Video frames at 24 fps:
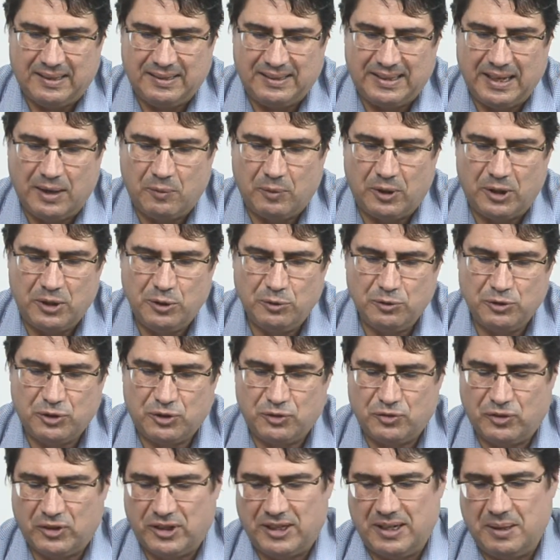They were
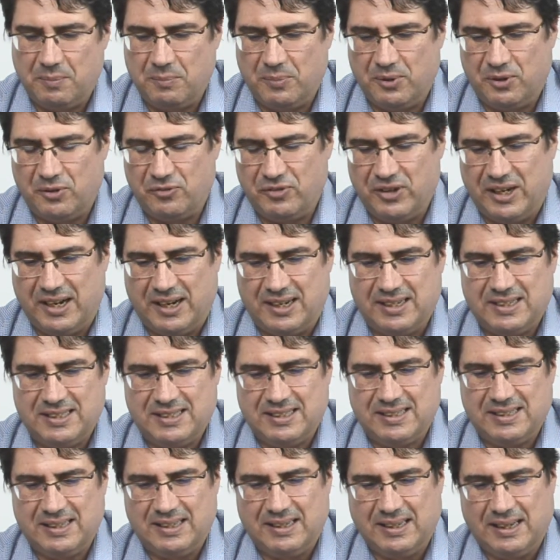used for a number of
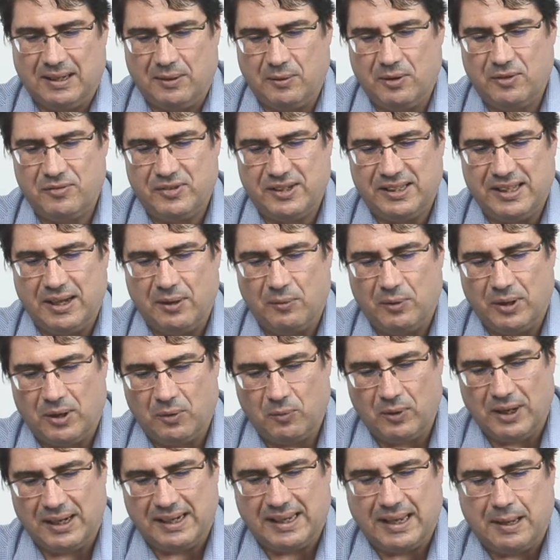years. However, they were
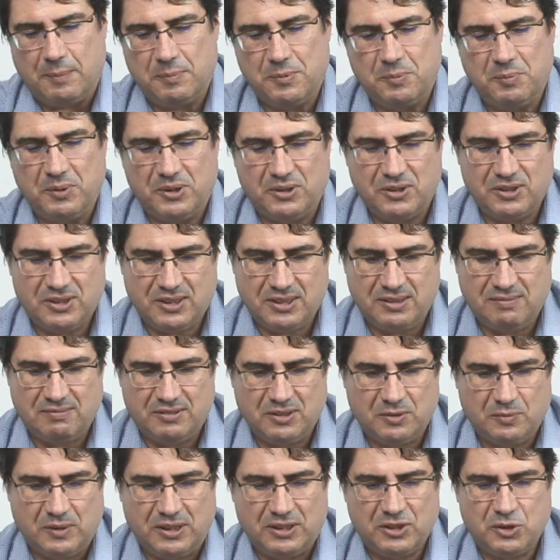well kept because,
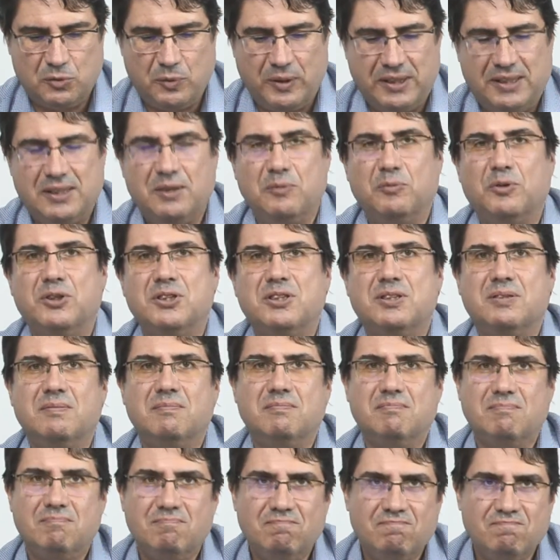well, Sweden was
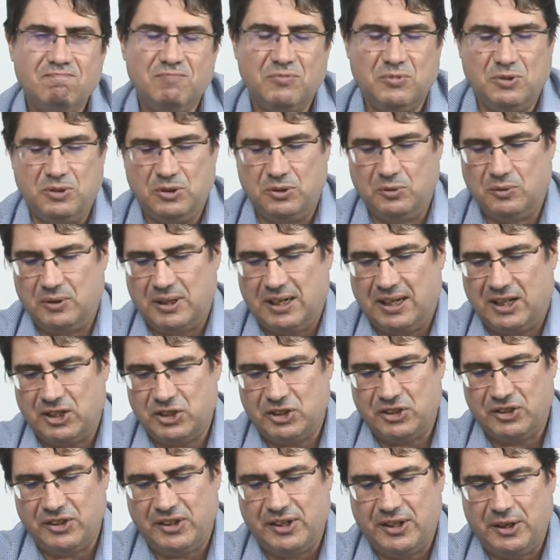to a
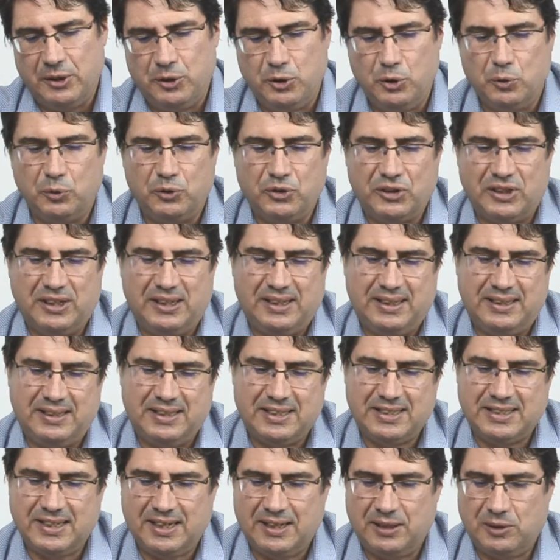large degree neutral in
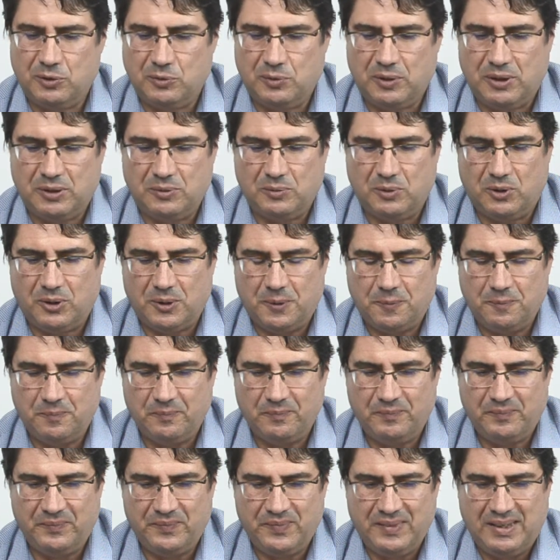the Second World War.
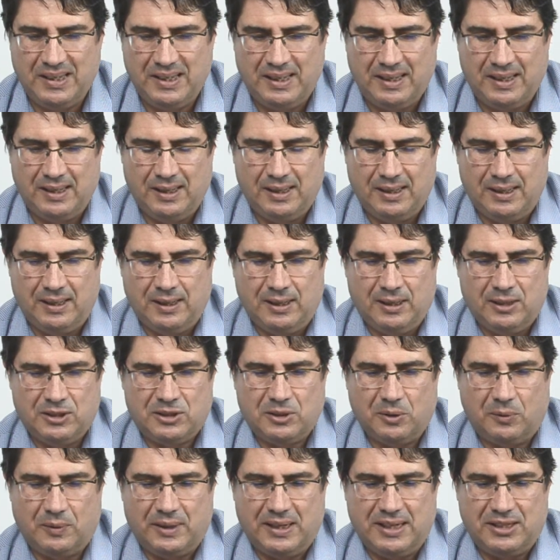
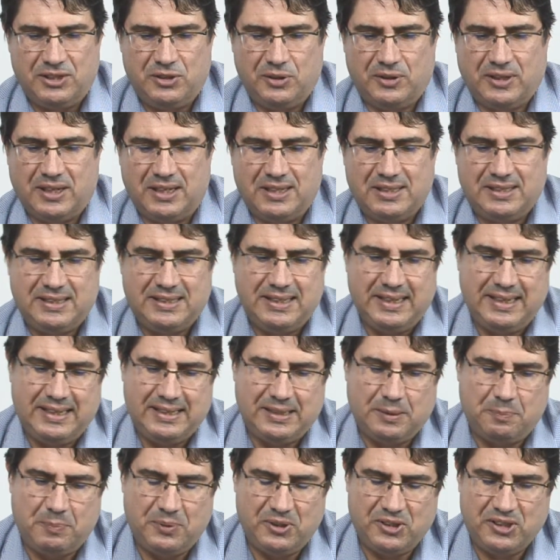So, as you can see,
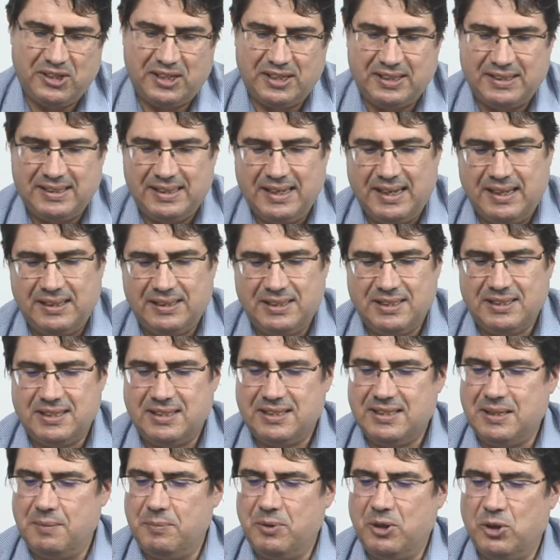the P38 is a
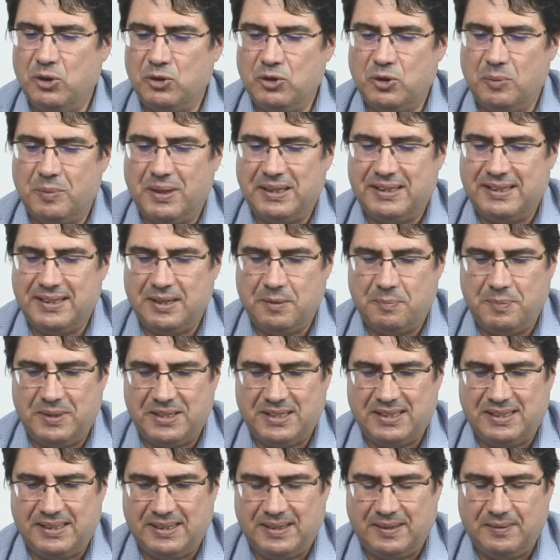semi-automatic
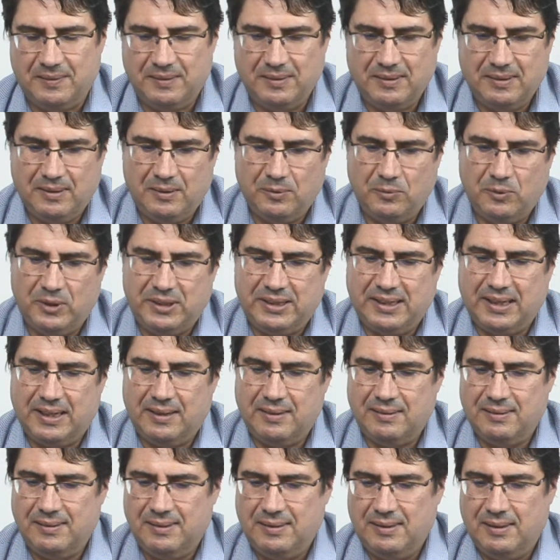pistol with
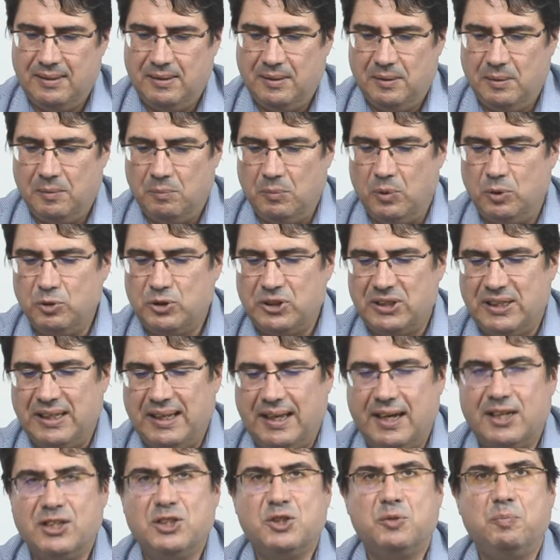a
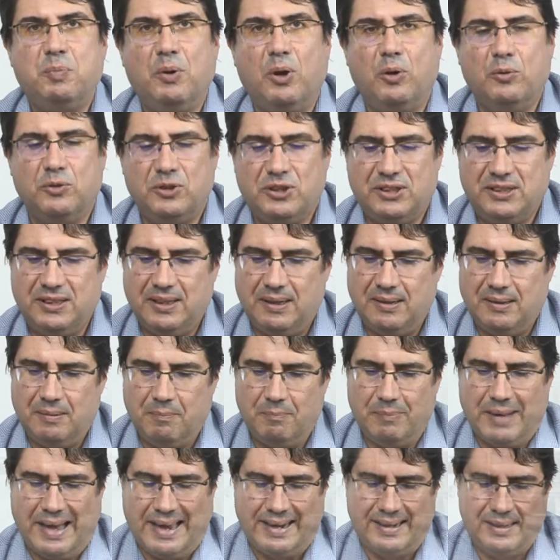mostly exposed
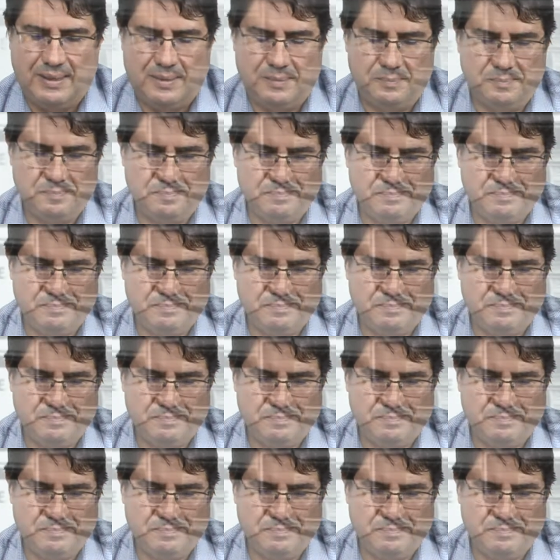barrel.